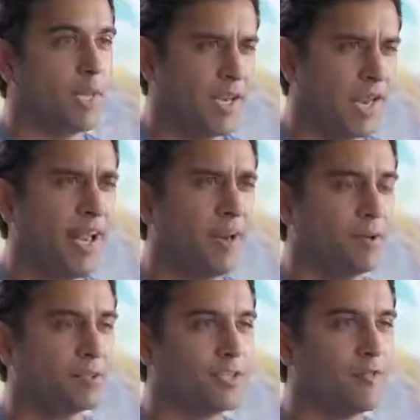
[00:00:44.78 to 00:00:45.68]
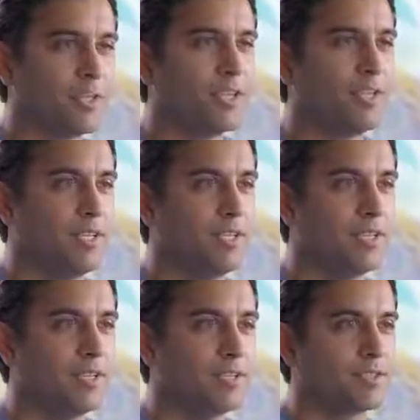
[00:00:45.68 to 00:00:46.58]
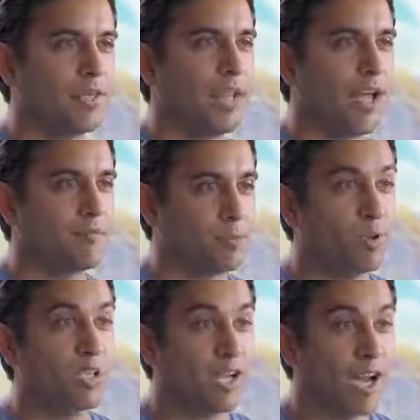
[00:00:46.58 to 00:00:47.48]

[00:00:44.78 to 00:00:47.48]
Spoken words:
And now, 70 years after being in